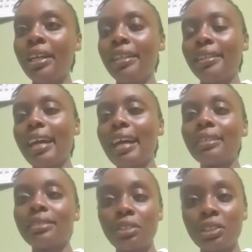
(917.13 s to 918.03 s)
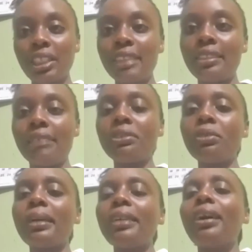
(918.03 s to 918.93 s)
They are suggestive. So
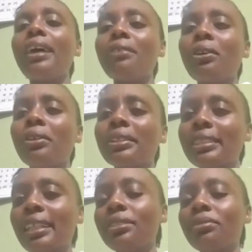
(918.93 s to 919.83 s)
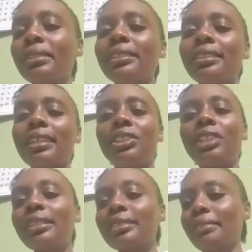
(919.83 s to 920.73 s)
when you have concerns with a
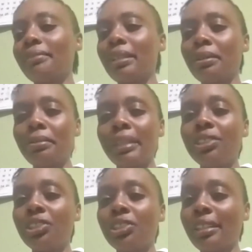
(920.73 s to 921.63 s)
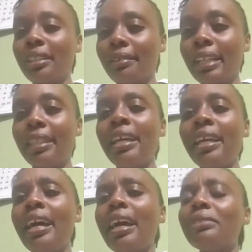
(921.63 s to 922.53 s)
child's development generally,
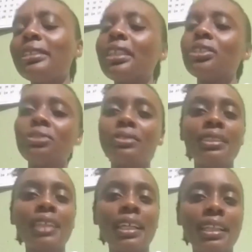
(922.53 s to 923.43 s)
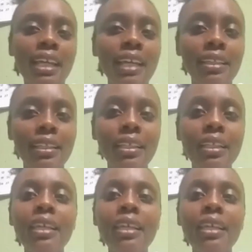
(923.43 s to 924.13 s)
I would say you shouldn't take it lightly.